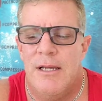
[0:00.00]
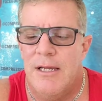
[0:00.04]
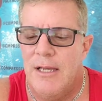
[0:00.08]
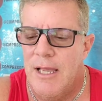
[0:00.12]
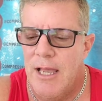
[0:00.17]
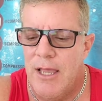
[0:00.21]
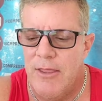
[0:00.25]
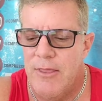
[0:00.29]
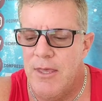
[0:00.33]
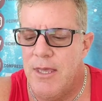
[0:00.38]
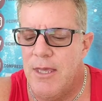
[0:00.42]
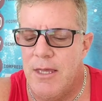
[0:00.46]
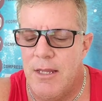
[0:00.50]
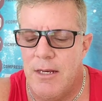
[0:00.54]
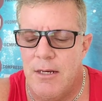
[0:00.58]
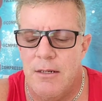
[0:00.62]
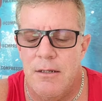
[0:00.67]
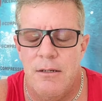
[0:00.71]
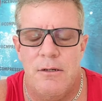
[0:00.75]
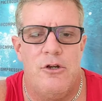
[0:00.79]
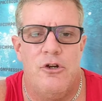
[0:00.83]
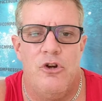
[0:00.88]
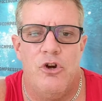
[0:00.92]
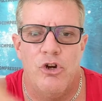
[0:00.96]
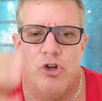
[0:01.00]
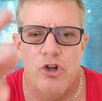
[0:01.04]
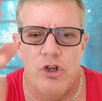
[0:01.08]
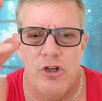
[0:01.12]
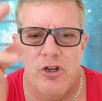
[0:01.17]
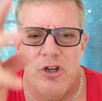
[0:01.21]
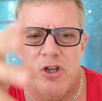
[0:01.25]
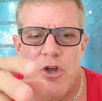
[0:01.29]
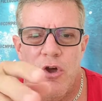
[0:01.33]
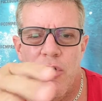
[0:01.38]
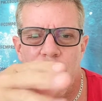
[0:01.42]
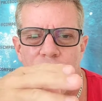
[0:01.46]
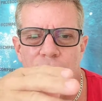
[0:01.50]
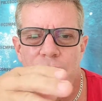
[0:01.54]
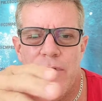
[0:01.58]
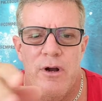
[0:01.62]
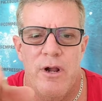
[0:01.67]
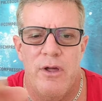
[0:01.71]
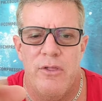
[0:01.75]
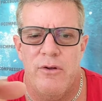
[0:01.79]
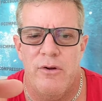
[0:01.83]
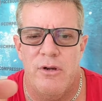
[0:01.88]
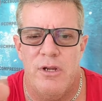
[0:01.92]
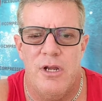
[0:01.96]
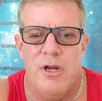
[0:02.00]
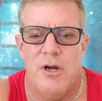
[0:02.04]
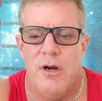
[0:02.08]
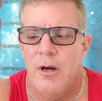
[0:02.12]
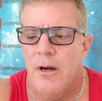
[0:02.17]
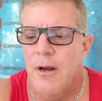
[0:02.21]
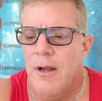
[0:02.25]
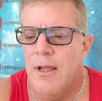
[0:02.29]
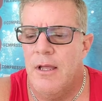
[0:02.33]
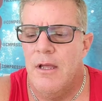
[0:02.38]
And then you're good to go for another year.